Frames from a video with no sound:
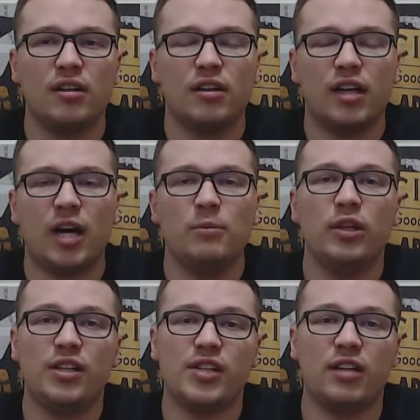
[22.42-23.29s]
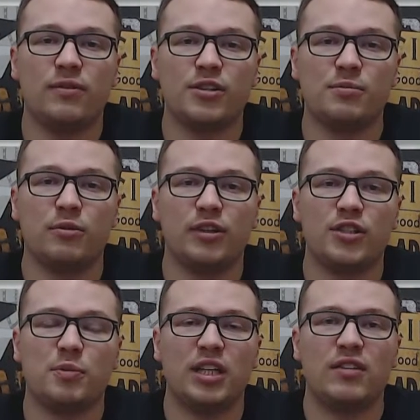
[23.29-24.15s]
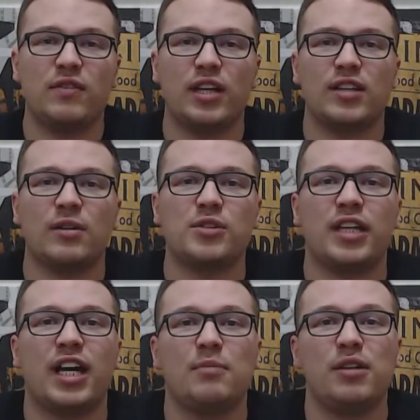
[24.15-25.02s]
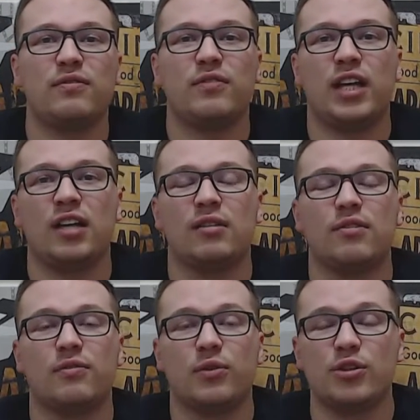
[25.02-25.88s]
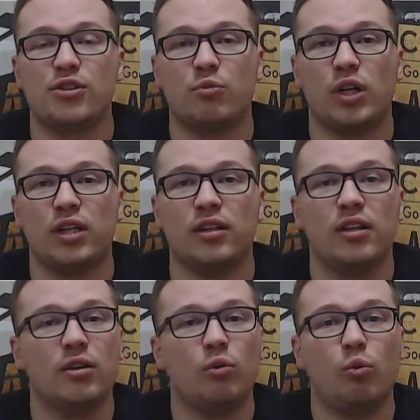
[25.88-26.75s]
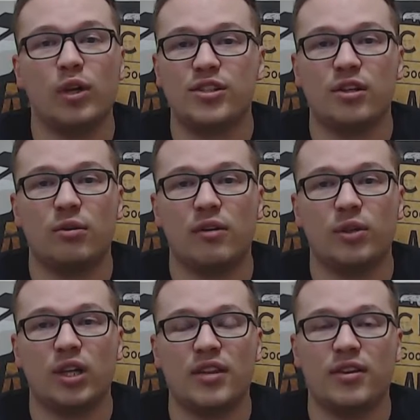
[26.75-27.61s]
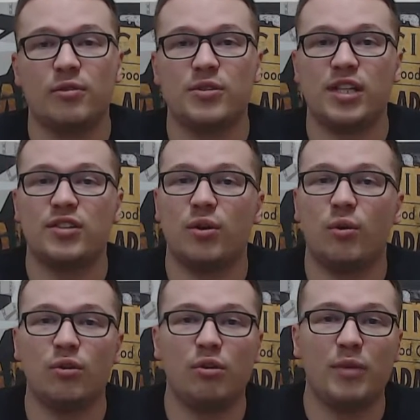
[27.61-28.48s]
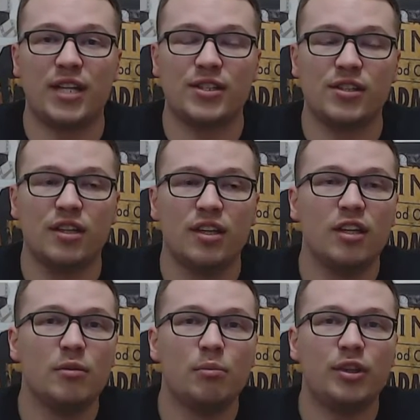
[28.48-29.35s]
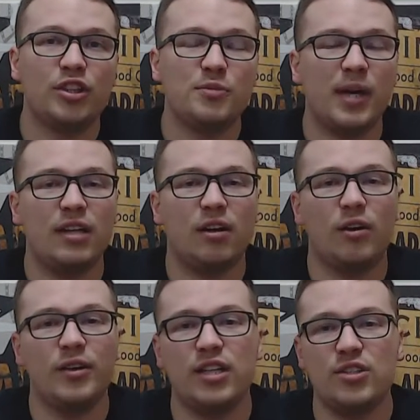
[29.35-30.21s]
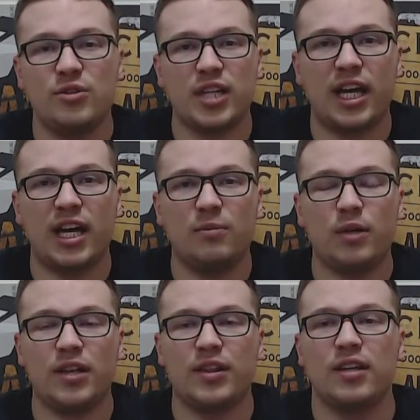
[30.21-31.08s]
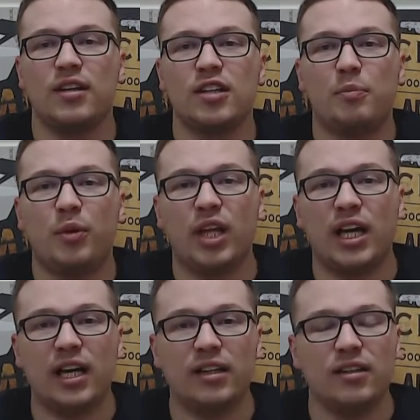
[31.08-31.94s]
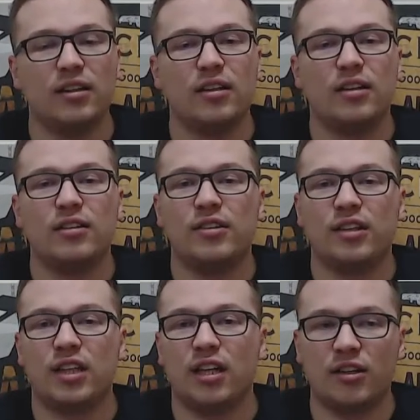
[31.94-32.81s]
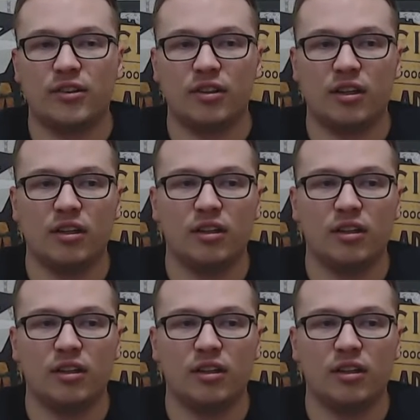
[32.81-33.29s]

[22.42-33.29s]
I'm really excited for this movie. Despite the fact that I was not a big fan of the first one whatsoever, I thought it was a total mess. But despite all the issues I had with the plot, the character,